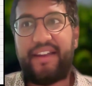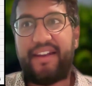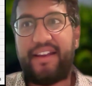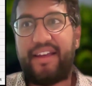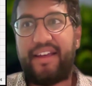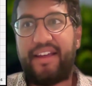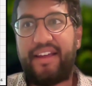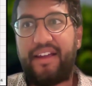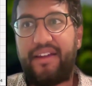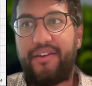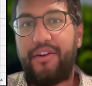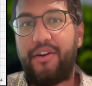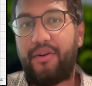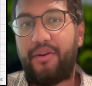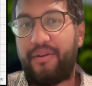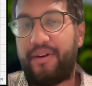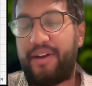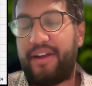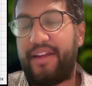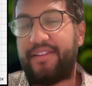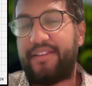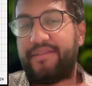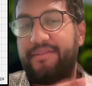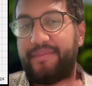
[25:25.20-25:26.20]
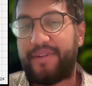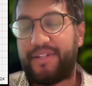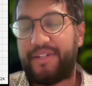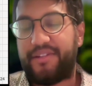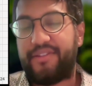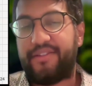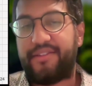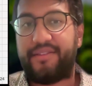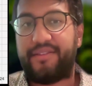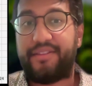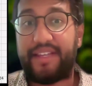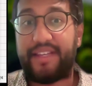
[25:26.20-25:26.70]
and know as
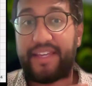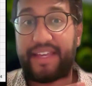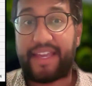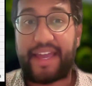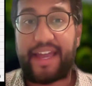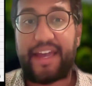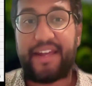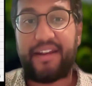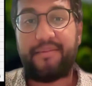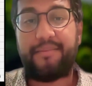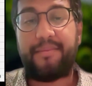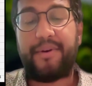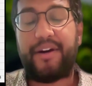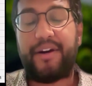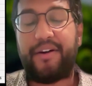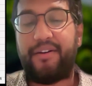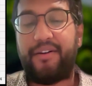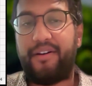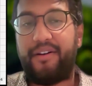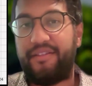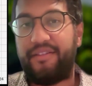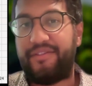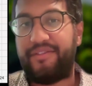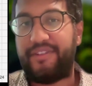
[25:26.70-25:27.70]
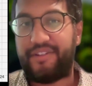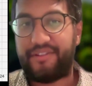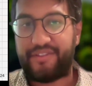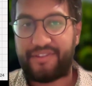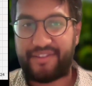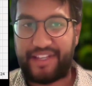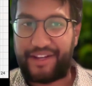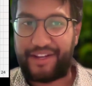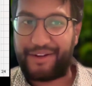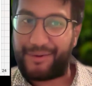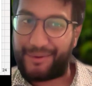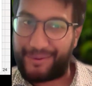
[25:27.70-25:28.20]
much as they can about all of
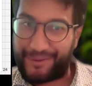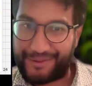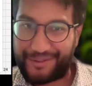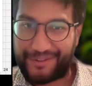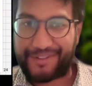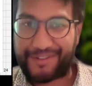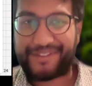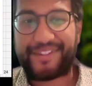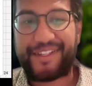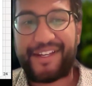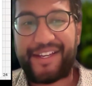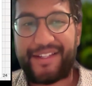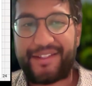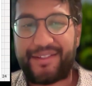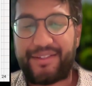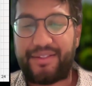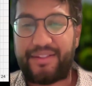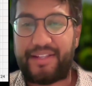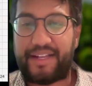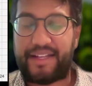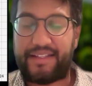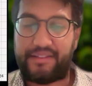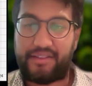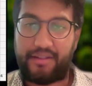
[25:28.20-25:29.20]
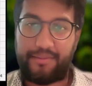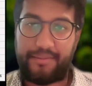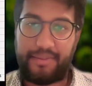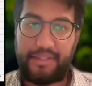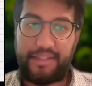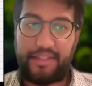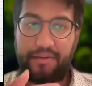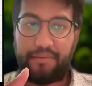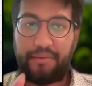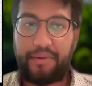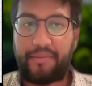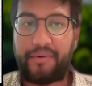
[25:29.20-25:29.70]
their stakeholders. So that's
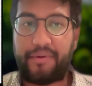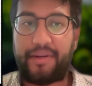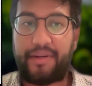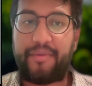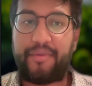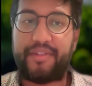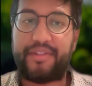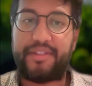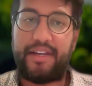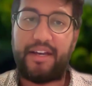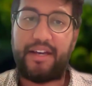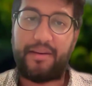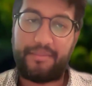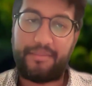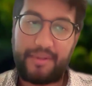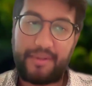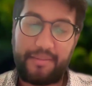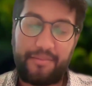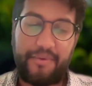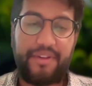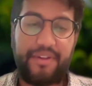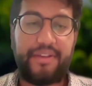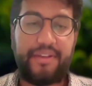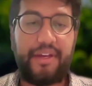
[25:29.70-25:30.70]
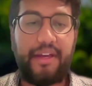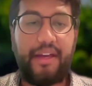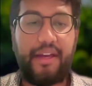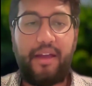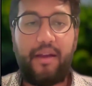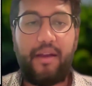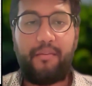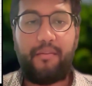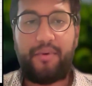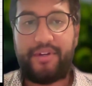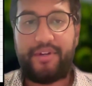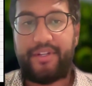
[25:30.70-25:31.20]
something that we were able to help them with,
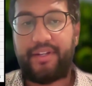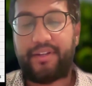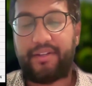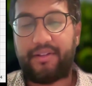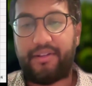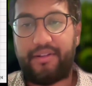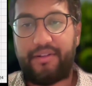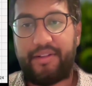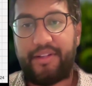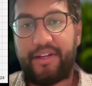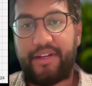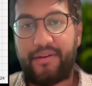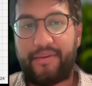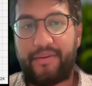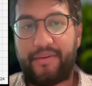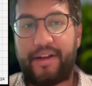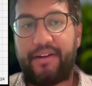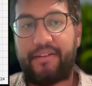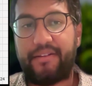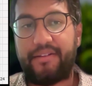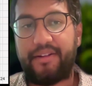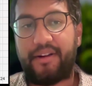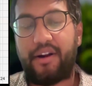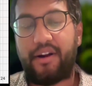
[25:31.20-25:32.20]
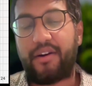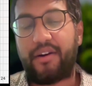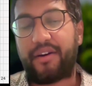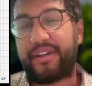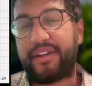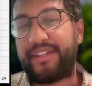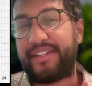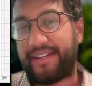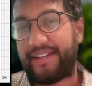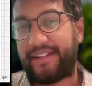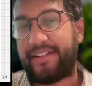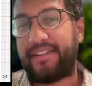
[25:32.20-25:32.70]
particularly around
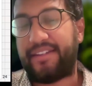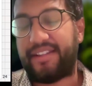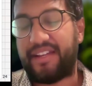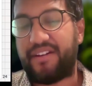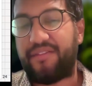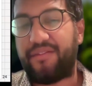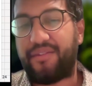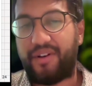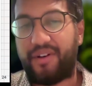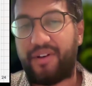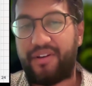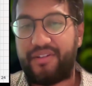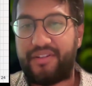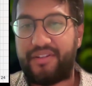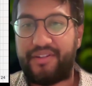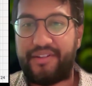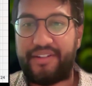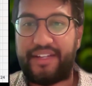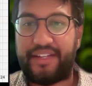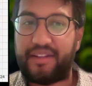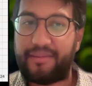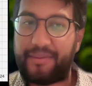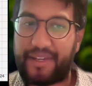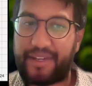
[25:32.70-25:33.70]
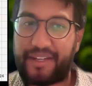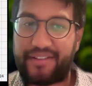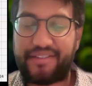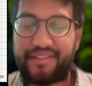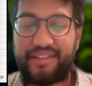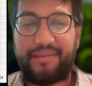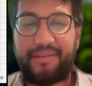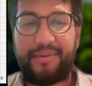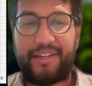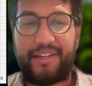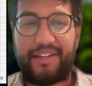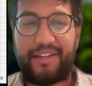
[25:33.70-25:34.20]
architecting that volunteer
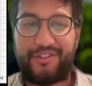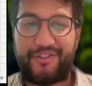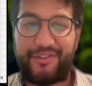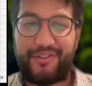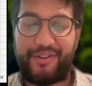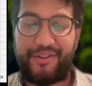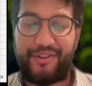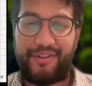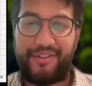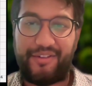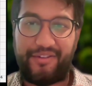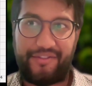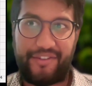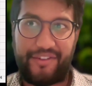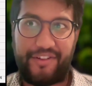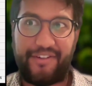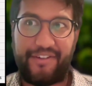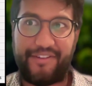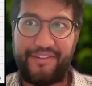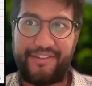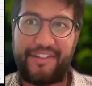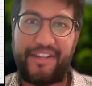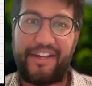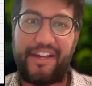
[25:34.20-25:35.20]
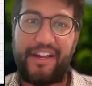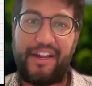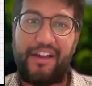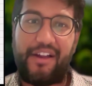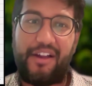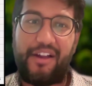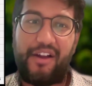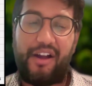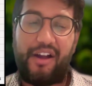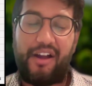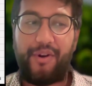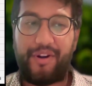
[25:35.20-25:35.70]
database and making sure all the fields
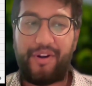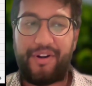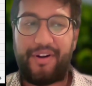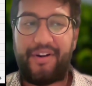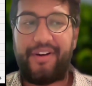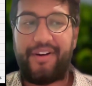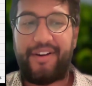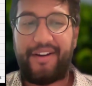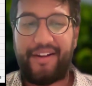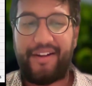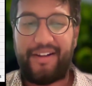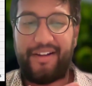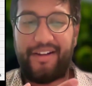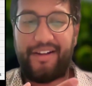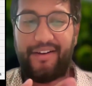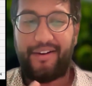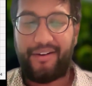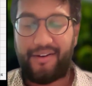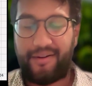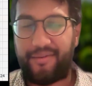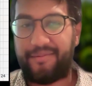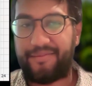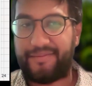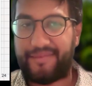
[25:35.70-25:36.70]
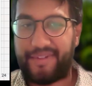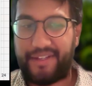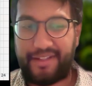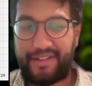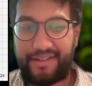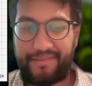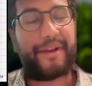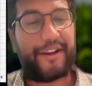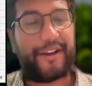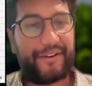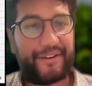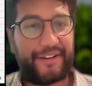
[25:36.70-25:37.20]
were all
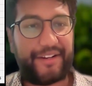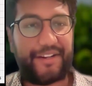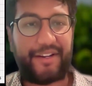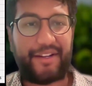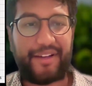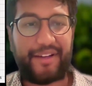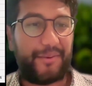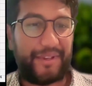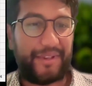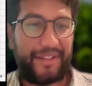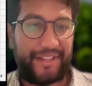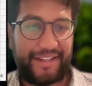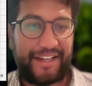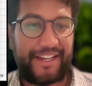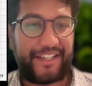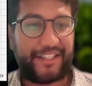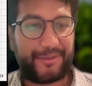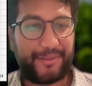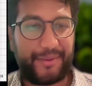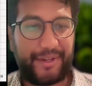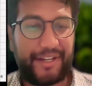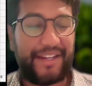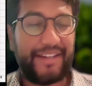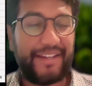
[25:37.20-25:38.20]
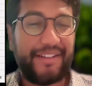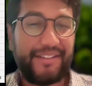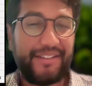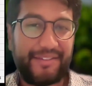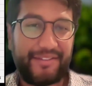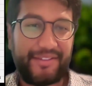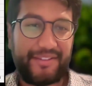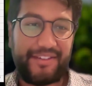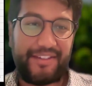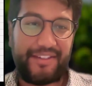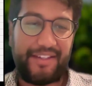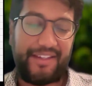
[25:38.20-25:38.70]
prepared in a really nice
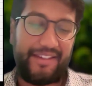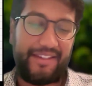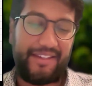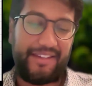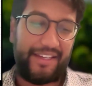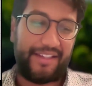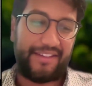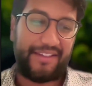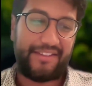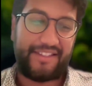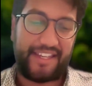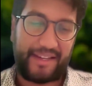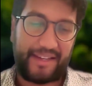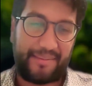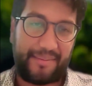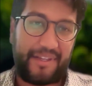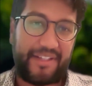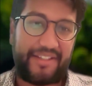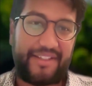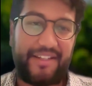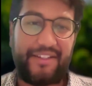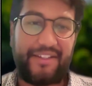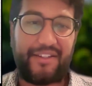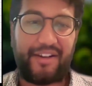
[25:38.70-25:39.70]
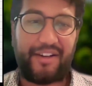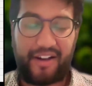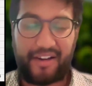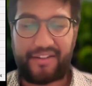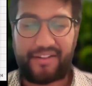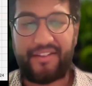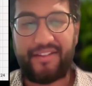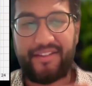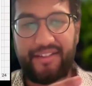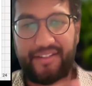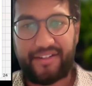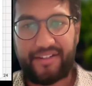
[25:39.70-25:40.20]
way so that they can segment and
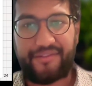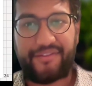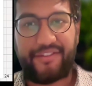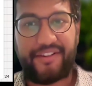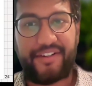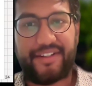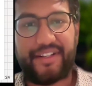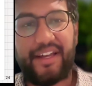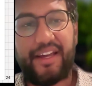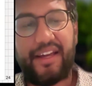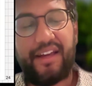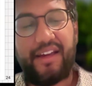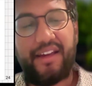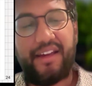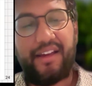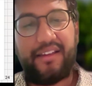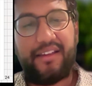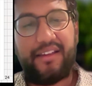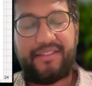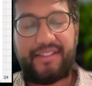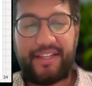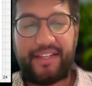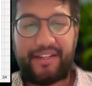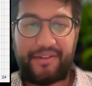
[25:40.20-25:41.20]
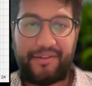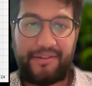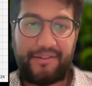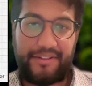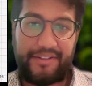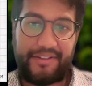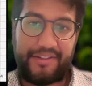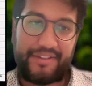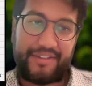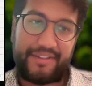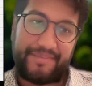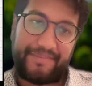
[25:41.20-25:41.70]
talk to the different
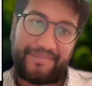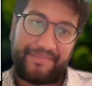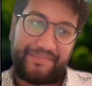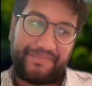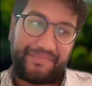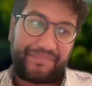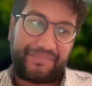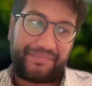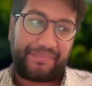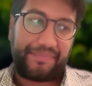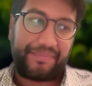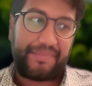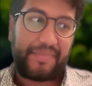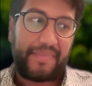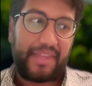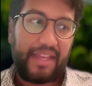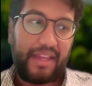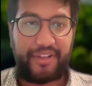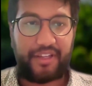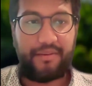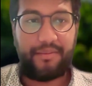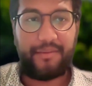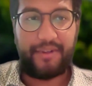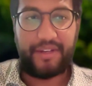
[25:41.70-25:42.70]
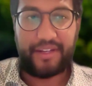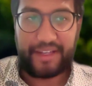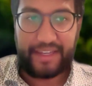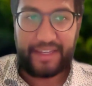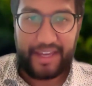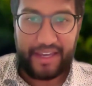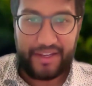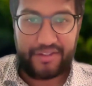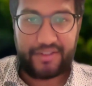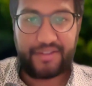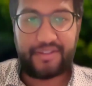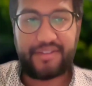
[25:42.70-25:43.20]
stakeholders. For the
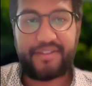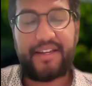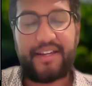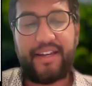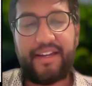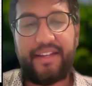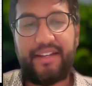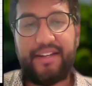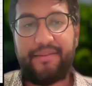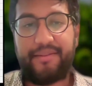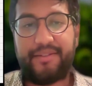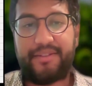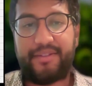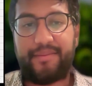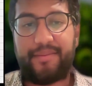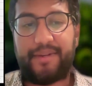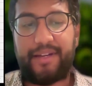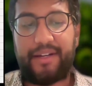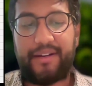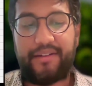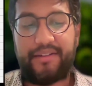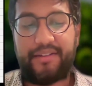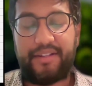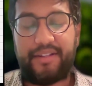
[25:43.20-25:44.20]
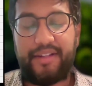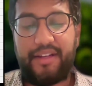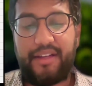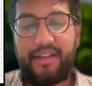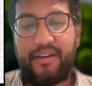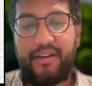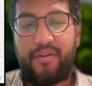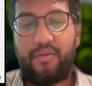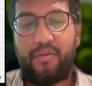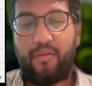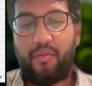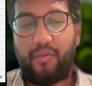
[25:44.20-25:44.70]
communication side, it was about
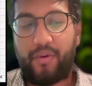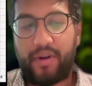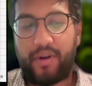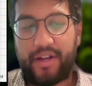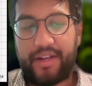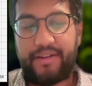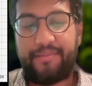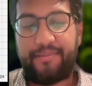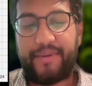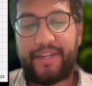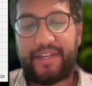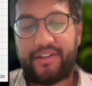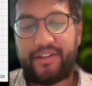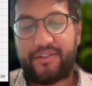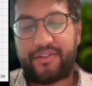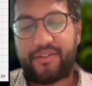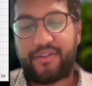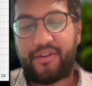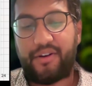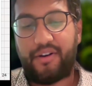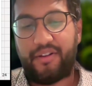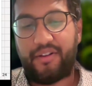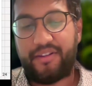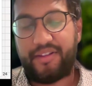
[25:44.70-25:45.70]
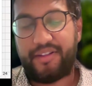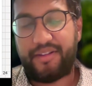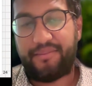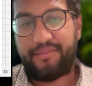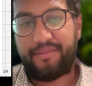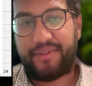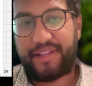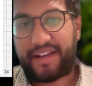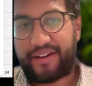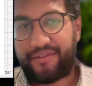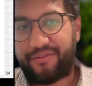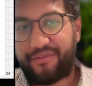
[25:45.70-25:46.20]
one, making sure all
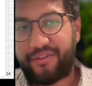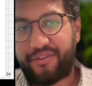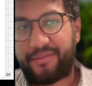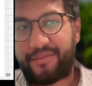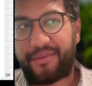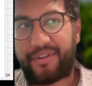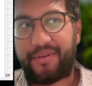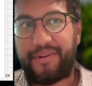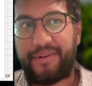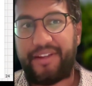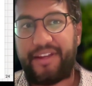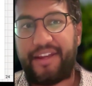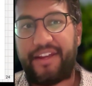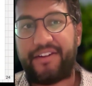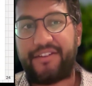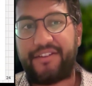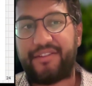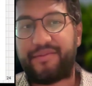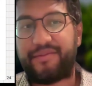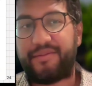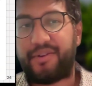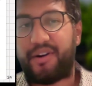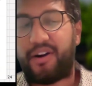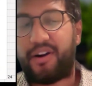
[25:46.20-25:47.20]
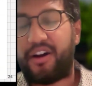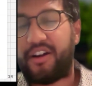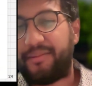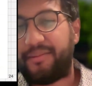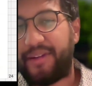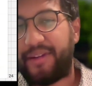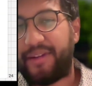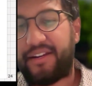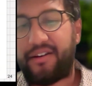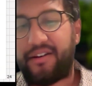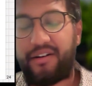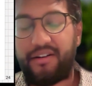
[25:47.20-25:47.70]
the platform communications were
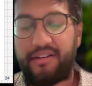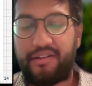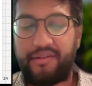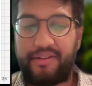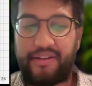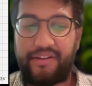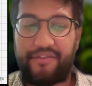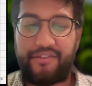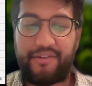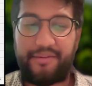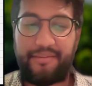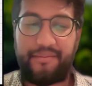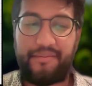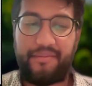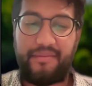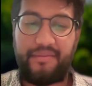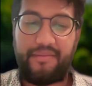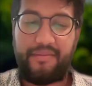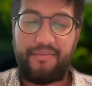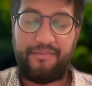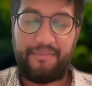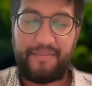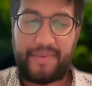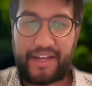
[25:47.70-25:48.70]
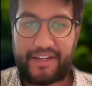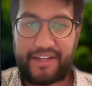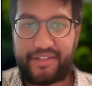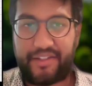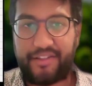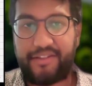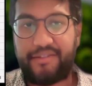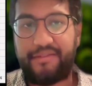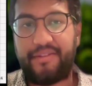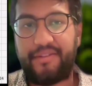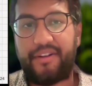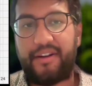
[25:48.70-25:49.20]
automated all the way from
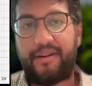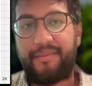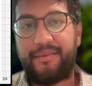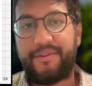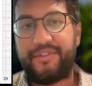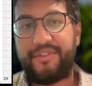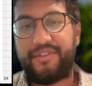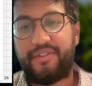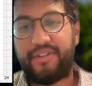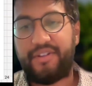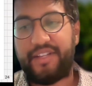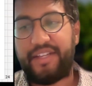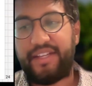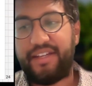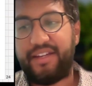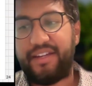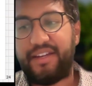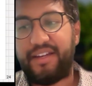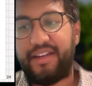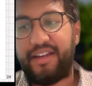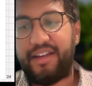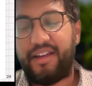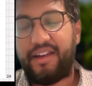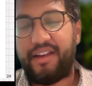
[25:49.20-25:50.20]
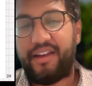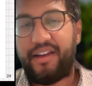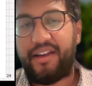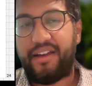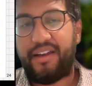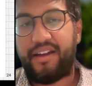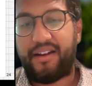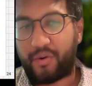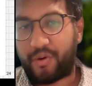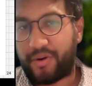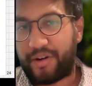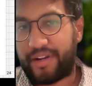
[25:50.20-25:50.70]
matching to an opportunity,
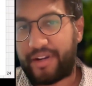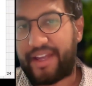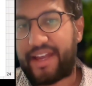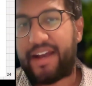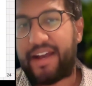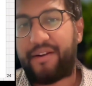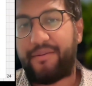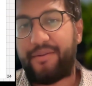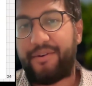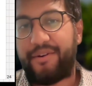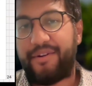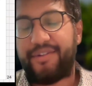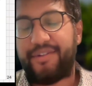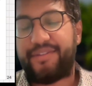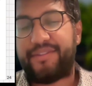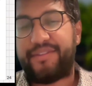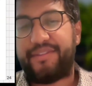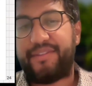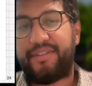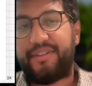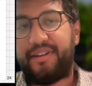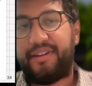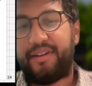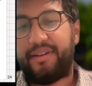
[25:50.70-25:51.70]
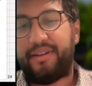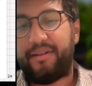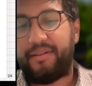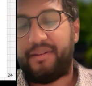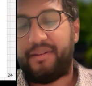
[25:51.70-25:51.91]
recording hours,